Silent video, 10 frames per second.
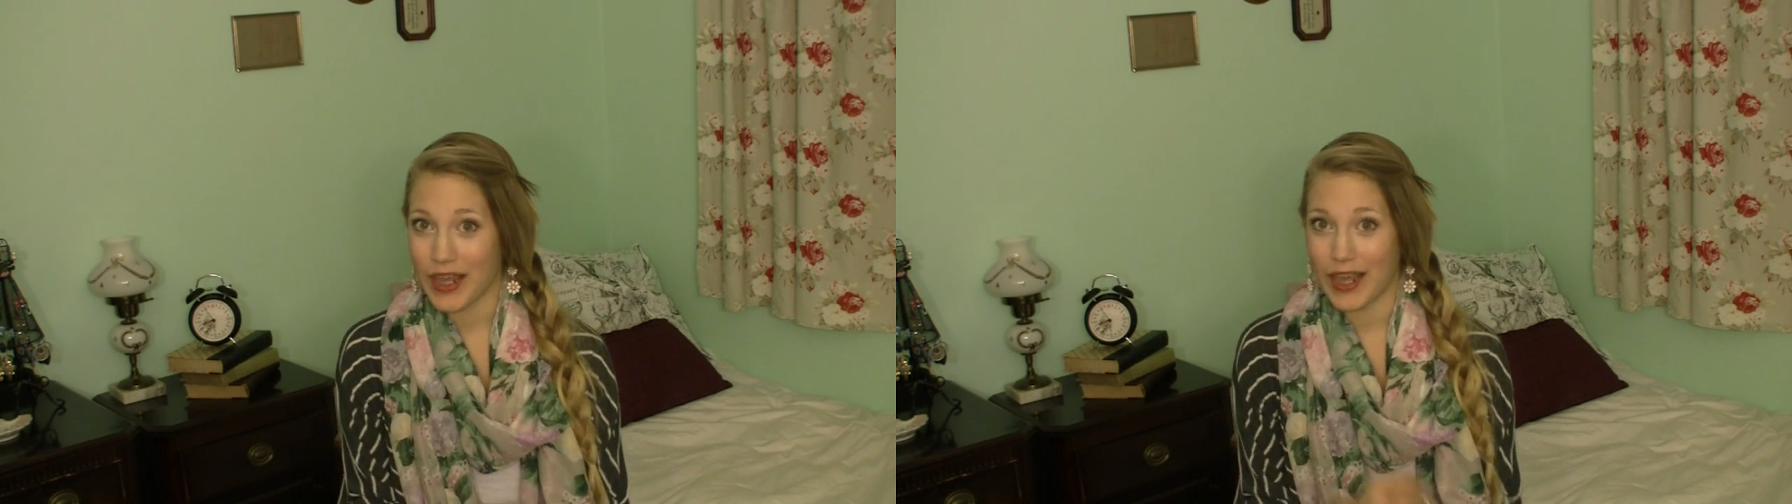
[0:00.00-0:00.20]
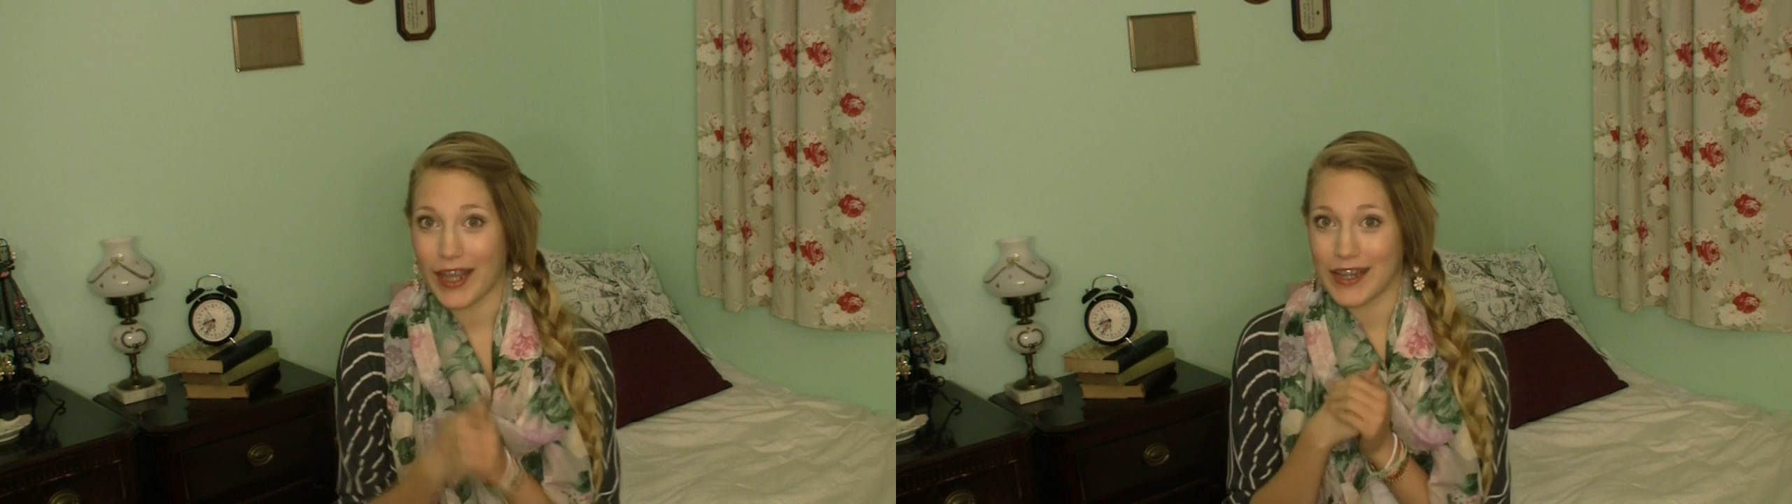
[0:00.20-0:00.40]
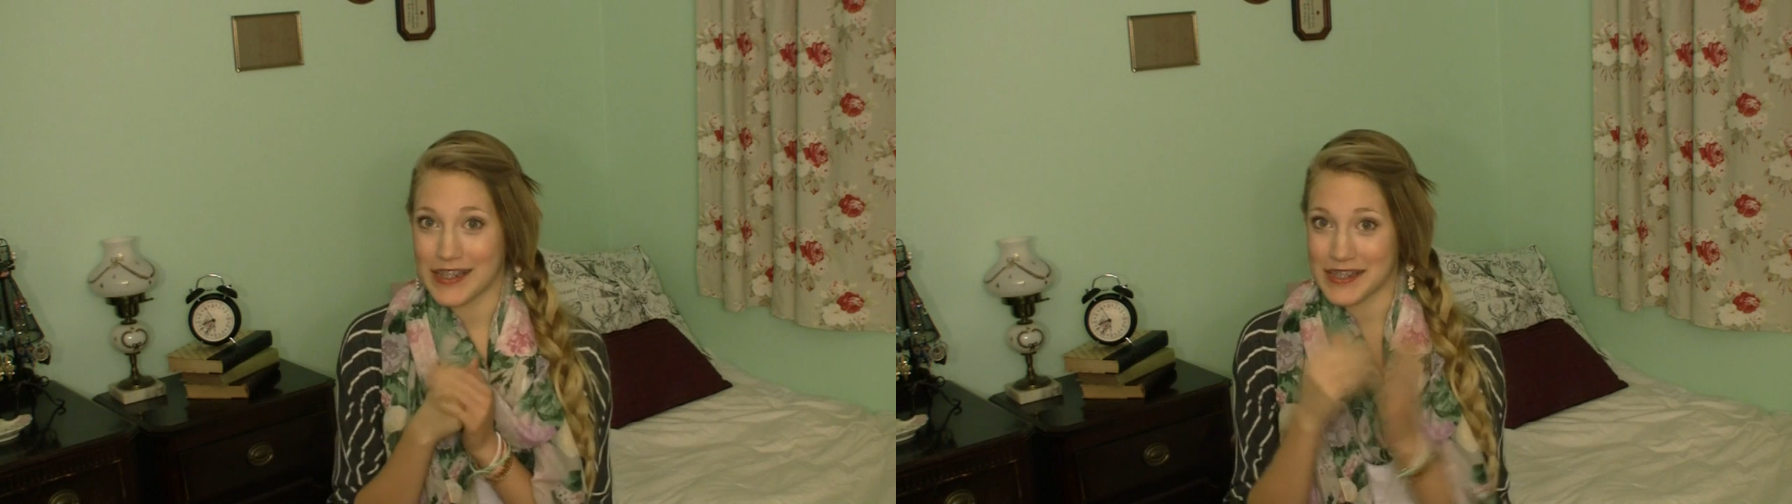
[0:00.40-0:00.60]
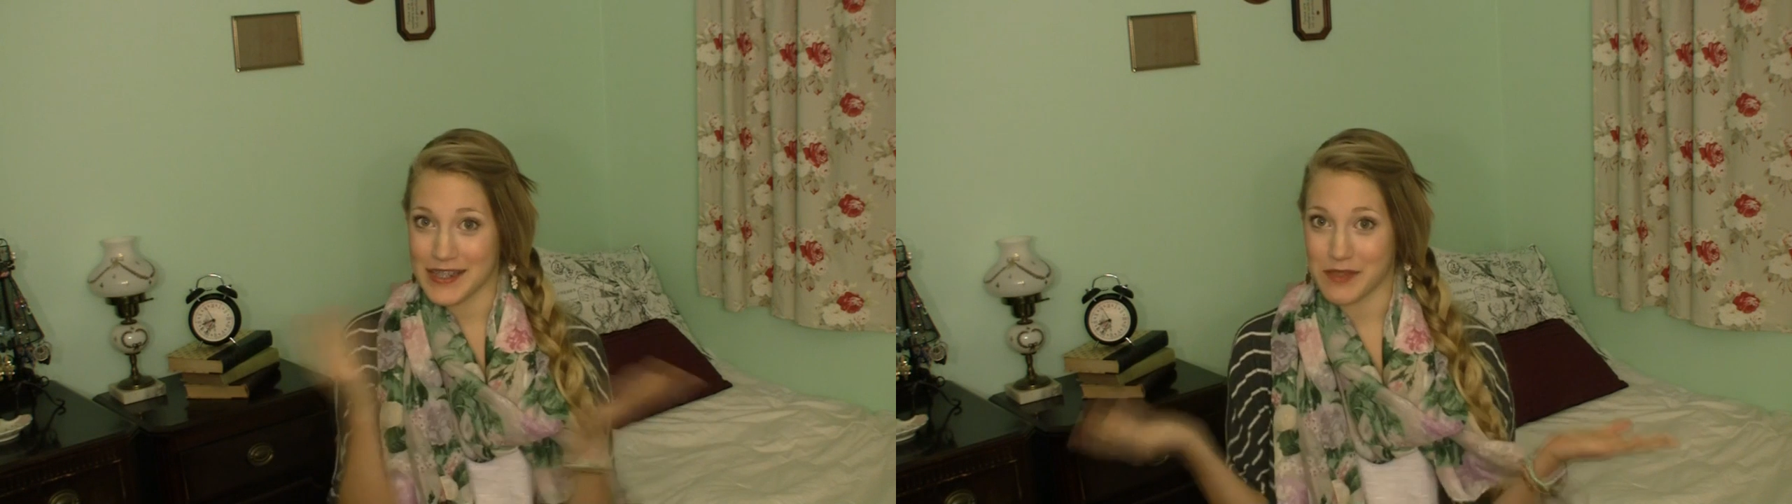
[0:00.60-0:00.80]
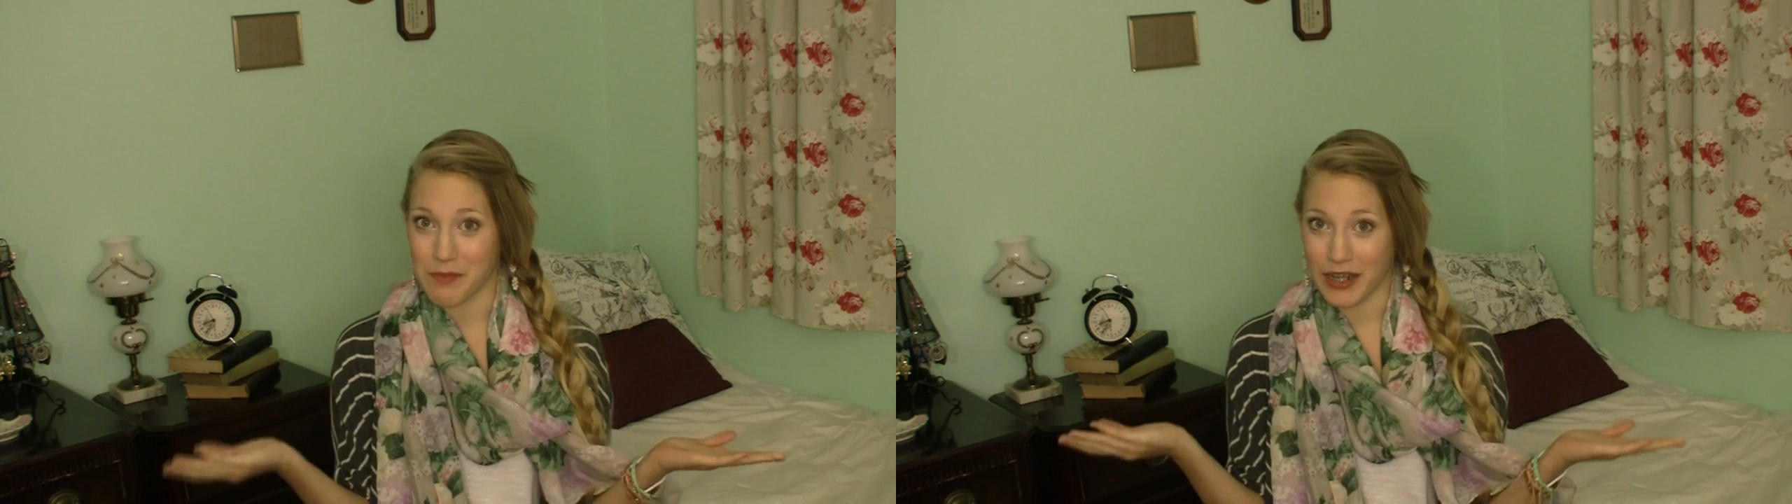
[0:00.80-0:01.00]
and this
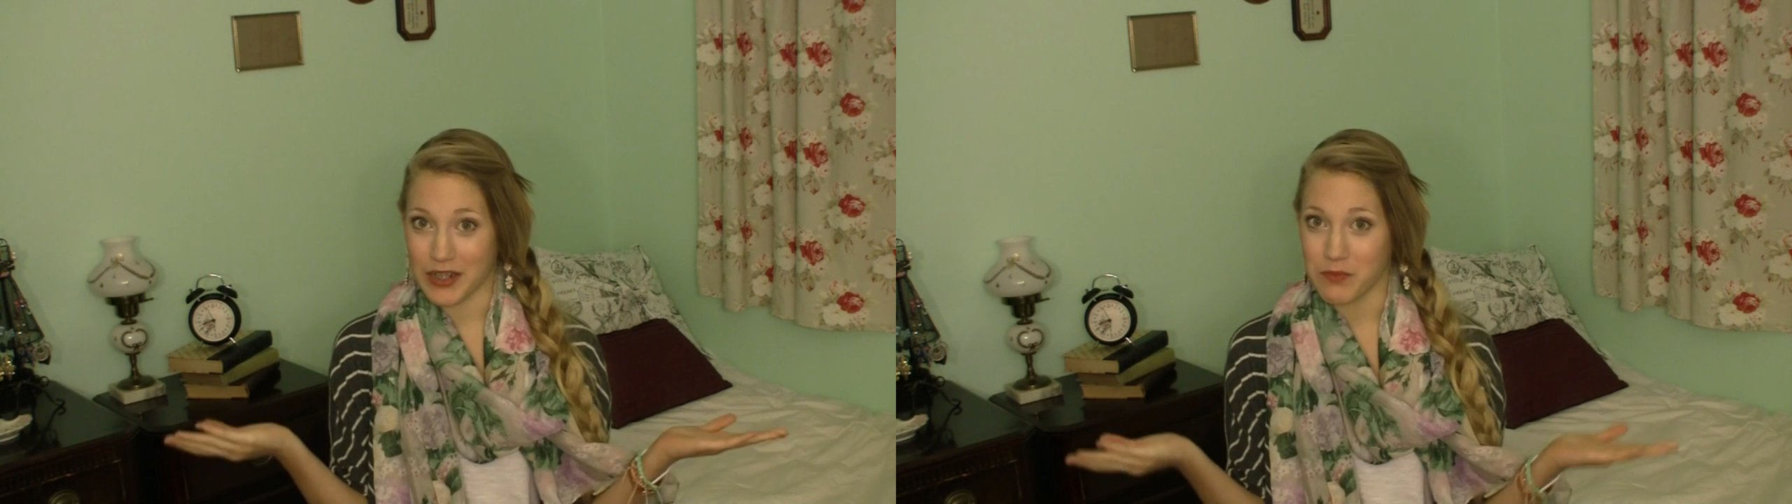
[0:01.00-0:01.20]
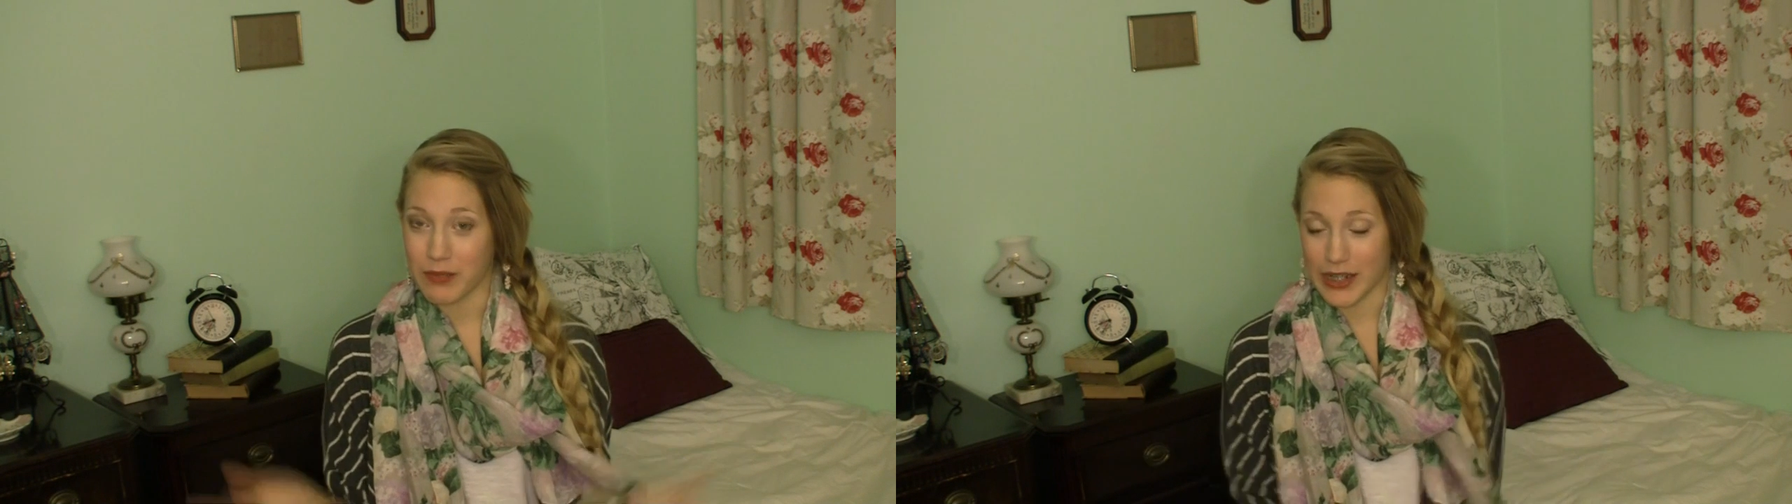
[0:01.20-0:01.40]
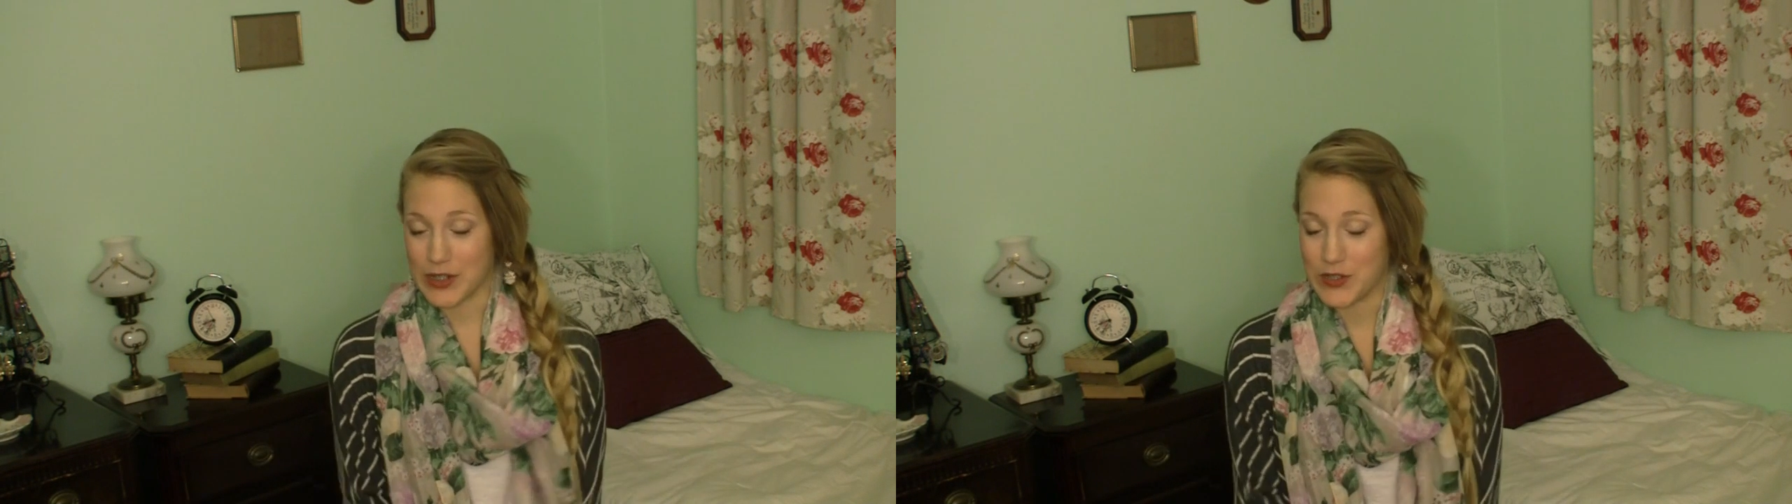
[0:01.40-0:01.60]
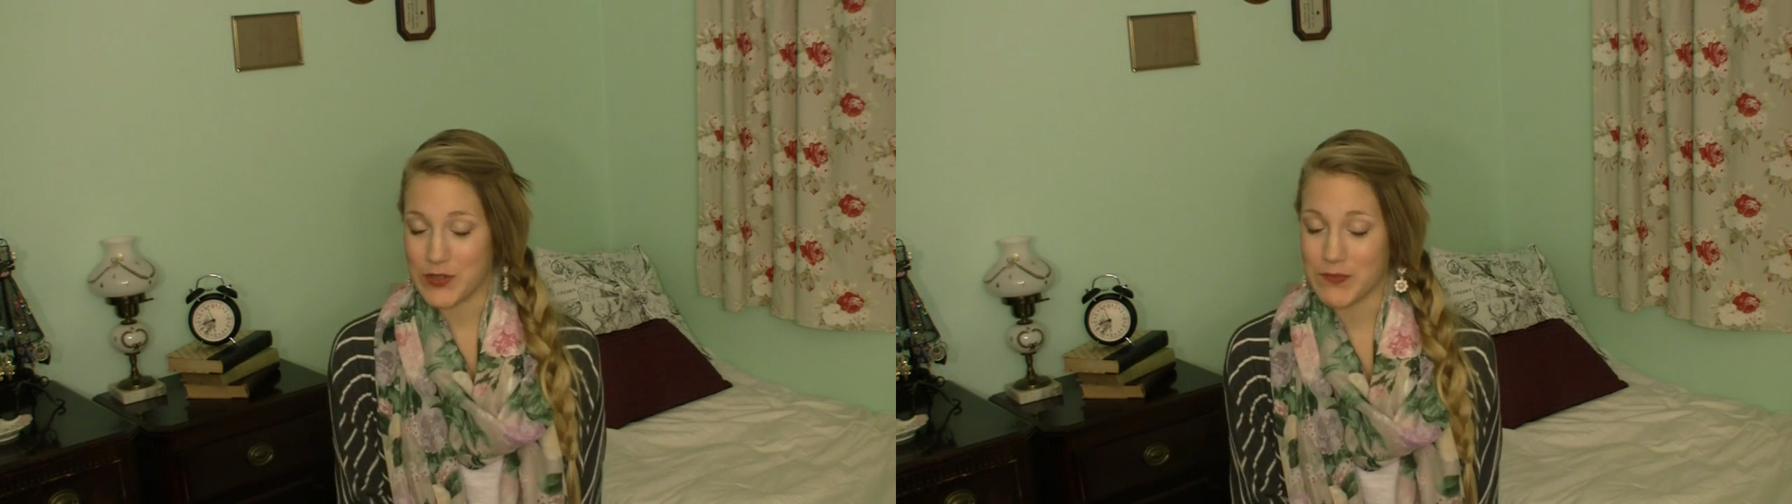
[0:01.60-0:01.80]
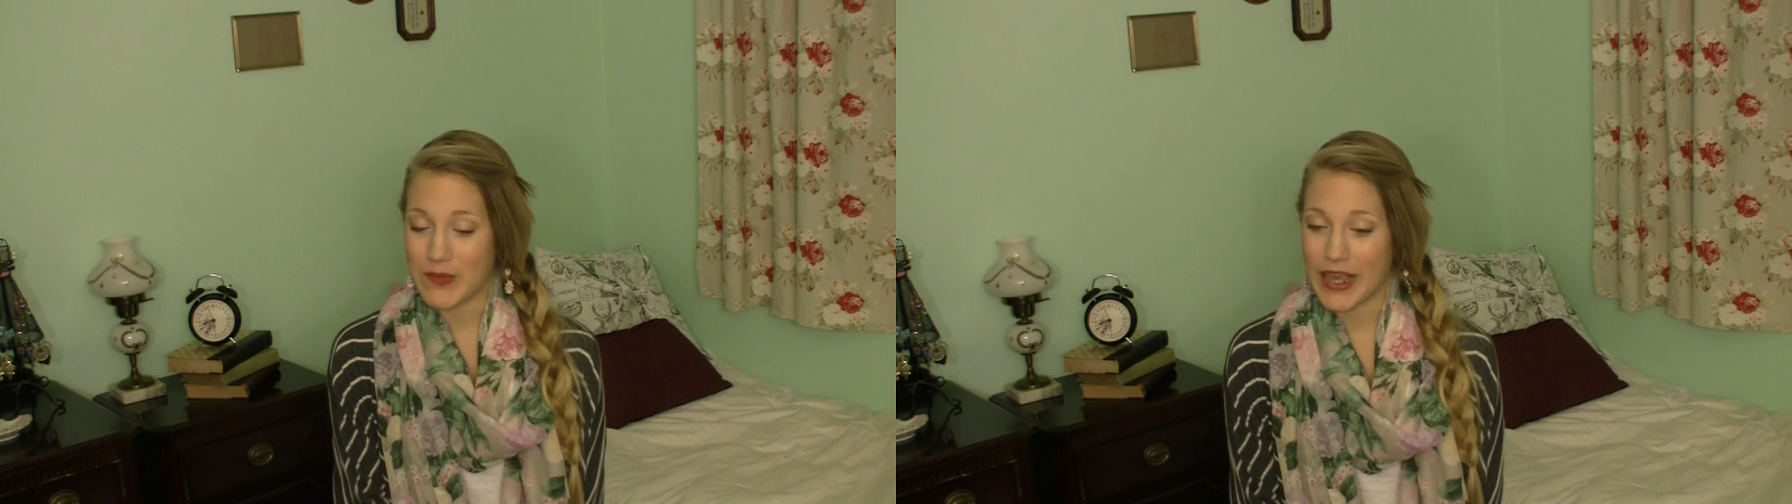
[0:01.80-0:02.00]
is my new bedroom.